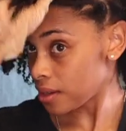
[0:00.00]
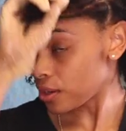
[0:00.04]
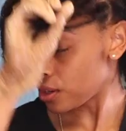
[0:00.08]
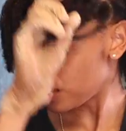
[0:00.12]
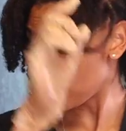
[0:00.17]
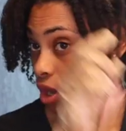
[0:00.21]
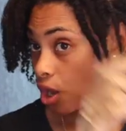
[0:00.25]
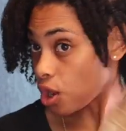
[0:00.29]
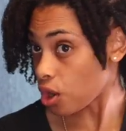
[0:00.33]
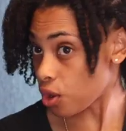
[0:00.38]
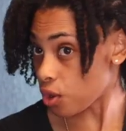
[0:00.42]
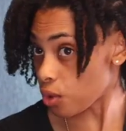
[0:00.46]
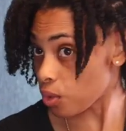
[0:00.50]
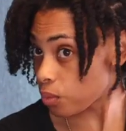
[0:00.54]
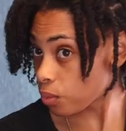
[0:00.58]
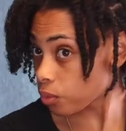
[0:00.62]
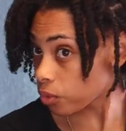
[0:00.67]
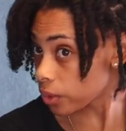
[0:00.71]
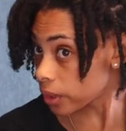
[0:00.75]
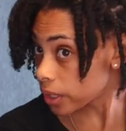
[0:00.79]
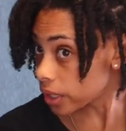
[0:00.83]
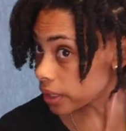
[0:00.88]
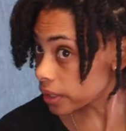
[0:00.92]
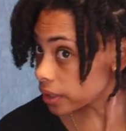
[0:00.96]
the home
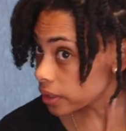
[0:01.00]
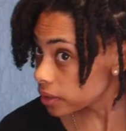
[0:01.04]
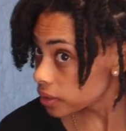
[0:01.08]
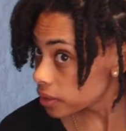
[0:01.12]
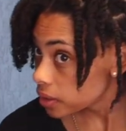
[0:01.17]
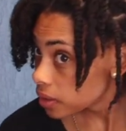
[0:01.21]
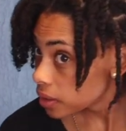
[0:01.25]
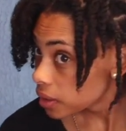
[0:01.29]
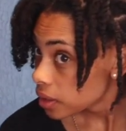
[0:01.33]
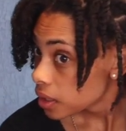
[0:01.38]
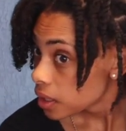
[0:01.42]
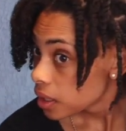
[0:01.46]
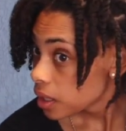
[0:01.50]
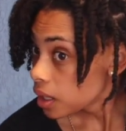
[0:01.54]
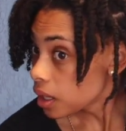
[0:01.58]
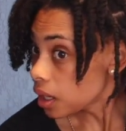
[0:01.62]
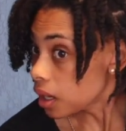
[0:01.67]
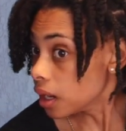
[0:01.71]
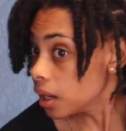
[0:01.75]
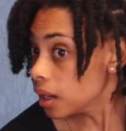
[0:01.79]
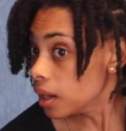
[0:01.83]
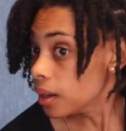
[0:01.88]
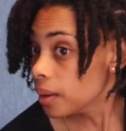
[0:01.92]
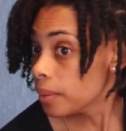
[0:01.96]
run.
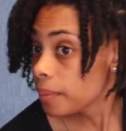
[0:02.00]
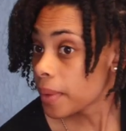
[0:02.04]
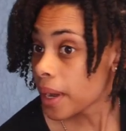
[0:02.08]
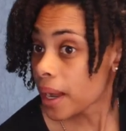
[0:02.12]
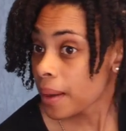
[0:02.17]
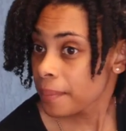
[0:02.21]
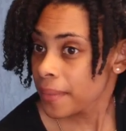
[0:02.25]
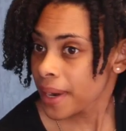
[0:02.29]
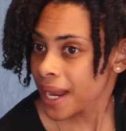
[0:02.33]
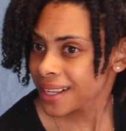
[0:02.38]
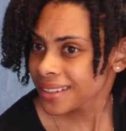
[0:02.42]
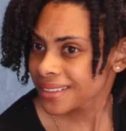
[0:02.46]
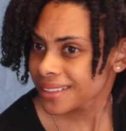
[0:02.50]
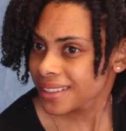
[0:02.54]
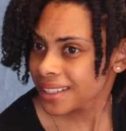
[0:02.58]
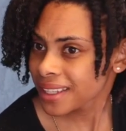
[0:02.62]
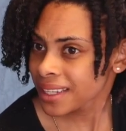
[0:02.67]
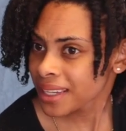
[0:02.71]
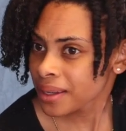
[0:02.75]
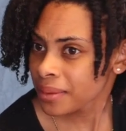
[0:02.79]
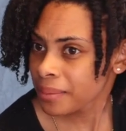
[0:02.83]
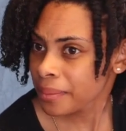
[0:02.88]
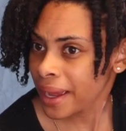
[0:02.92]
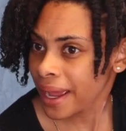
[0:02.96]
I'm not
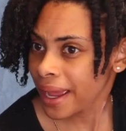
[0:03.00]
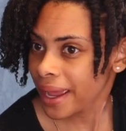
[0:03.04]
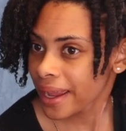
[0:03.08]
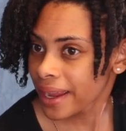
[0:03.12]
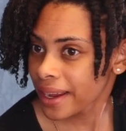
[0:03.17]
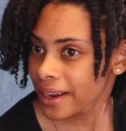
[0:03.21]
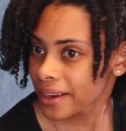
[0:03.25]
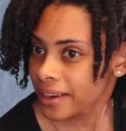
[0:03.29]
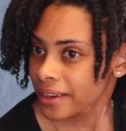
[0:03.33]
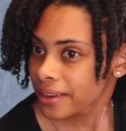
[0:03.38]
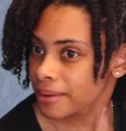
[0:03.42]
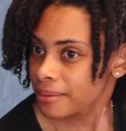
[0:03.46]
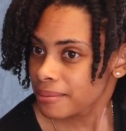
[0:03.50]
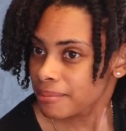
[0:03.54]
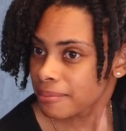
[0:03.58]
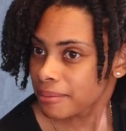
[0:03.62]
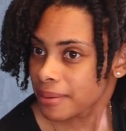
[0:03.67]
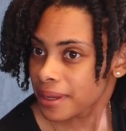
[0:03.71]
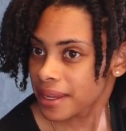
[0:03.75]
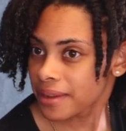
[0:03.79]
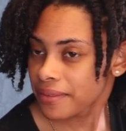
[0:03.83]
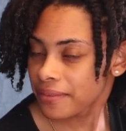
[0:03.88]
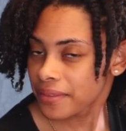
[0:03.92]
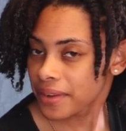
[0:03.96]
seeing my hair
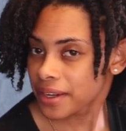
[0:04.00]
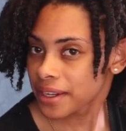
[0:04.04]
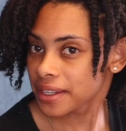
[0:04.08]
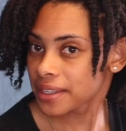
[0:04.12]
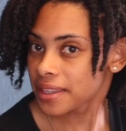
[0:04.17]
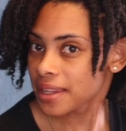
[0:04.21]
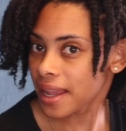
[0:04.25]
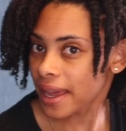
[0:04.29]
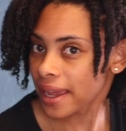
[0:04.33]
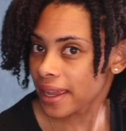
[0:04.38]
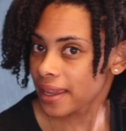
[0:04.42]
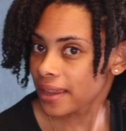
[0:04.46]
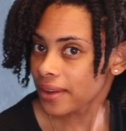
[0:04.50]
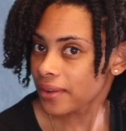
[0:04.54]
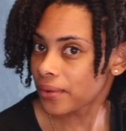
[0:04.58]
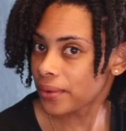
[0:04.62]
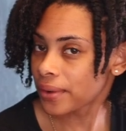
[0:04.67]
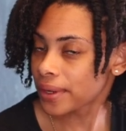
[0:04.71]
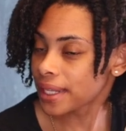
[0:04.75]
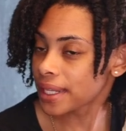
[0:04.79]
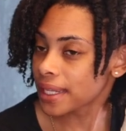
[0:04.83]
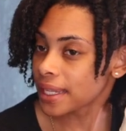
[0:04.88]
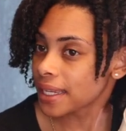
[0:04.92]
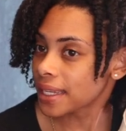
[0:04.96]
get very light
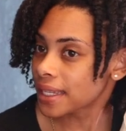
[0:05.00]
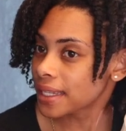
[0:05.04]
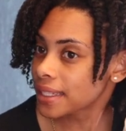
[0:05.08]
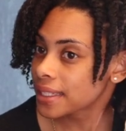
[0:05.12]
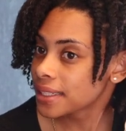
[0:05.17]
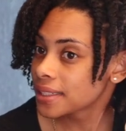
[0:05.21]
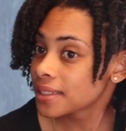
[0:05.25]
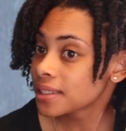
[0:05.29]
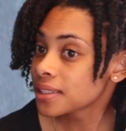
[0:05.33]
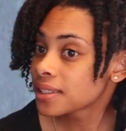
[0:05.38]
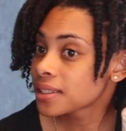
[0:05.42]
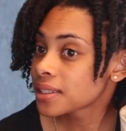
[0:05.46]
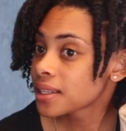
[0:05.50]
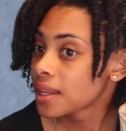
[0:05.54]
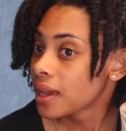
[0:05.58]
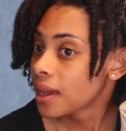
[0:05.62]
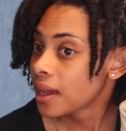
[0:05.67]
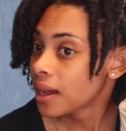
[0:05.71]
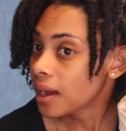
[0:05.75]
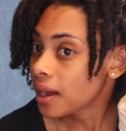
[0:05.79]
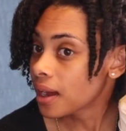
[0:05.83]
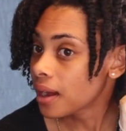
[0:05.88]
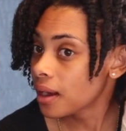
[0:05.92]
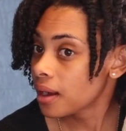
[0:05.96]
on the ends,
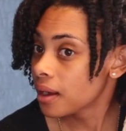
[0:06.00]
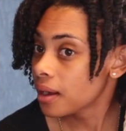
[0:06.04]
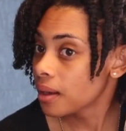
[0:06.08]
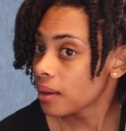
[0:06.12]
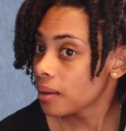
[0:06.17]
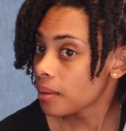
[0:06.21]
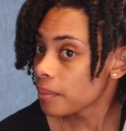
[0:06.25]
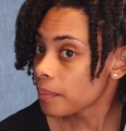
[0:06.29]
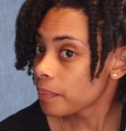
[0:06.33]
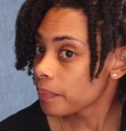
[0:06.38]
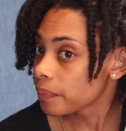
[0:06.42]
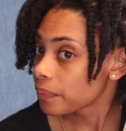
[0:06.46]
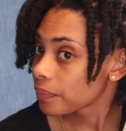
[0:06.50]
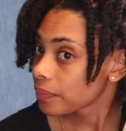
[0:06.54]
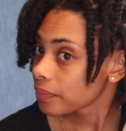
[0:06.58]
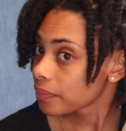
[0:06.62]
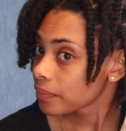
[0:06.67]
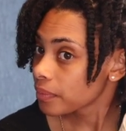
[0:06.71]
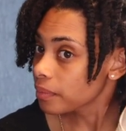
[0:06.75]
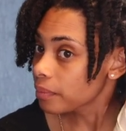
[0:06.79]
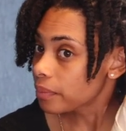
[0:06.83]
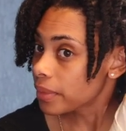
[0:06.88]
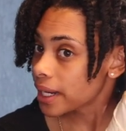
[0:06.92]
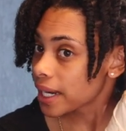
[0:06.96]

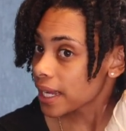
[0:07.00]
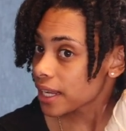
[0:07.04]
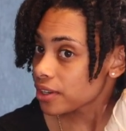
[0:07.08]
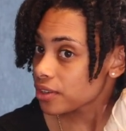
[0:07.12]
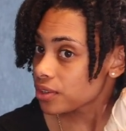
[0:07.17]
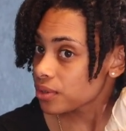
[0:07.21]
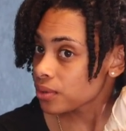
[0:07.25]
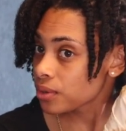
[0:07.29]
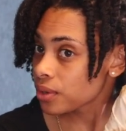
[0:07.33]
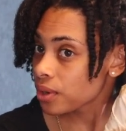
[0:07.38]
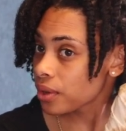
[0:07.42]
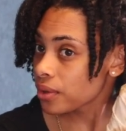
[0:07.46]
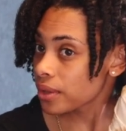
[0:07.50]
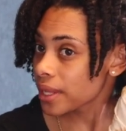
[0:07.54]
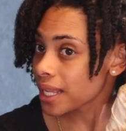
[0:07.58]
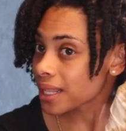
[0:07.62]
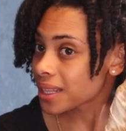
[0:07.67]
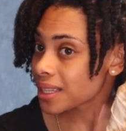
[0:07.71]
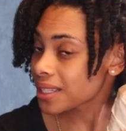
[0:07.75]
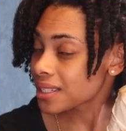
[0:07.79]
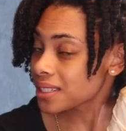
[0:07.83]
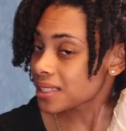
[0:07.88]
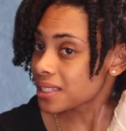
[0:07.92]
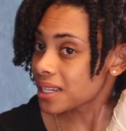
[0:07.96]
but I do know
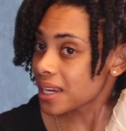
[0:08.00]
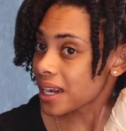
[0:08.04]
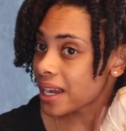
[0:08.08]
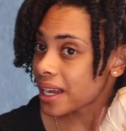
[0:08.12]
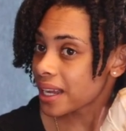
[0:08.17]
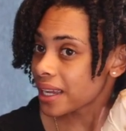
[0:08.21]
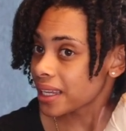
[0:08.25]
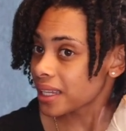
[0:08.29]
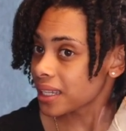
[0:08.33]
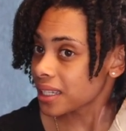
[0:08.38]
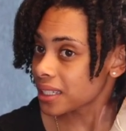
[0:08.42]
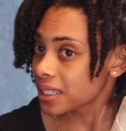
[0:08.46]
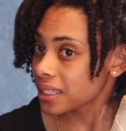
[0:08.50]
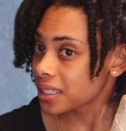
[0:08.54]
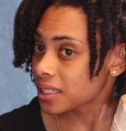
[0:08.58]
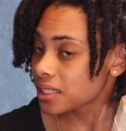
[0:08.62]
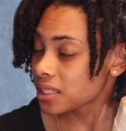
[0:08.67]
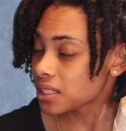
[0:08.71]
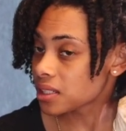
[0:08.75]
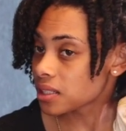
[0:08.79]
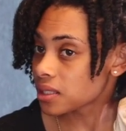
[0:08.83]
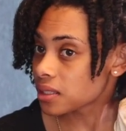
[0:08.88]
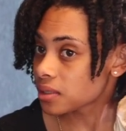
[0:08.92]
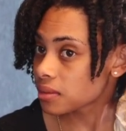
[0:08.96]
that this dye
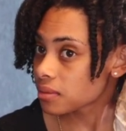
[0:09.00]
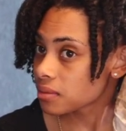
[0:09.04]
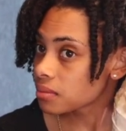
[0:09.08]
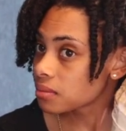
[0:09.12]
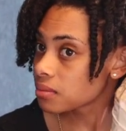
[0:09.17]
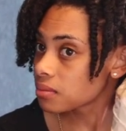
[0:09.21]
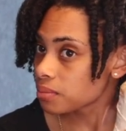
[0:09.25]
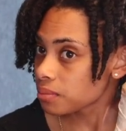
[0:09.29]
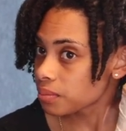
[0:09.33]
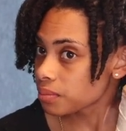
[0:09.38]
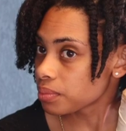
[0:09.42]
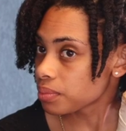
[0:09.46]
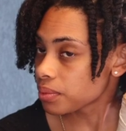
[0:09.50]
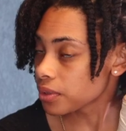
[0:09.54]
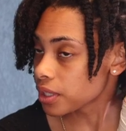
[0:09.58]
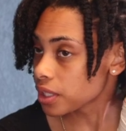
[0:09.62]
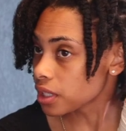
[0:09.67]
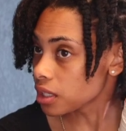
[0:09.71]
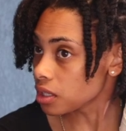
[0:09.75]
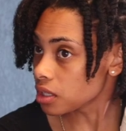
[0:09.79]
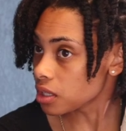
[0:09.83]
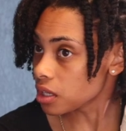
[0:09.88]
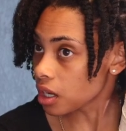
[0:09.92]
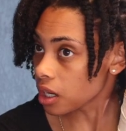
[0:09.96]
is
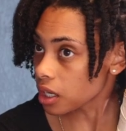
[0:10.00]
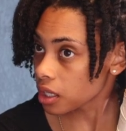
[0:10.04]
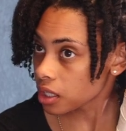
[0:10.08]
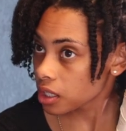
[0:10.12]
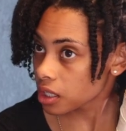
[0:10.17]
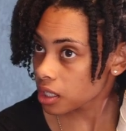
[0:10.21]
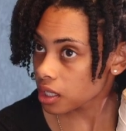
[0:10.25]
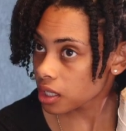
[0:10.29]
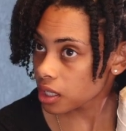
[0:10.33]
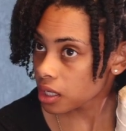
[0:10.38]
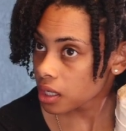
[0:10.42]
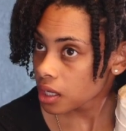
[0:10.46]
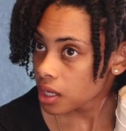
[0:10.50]
pretty dark,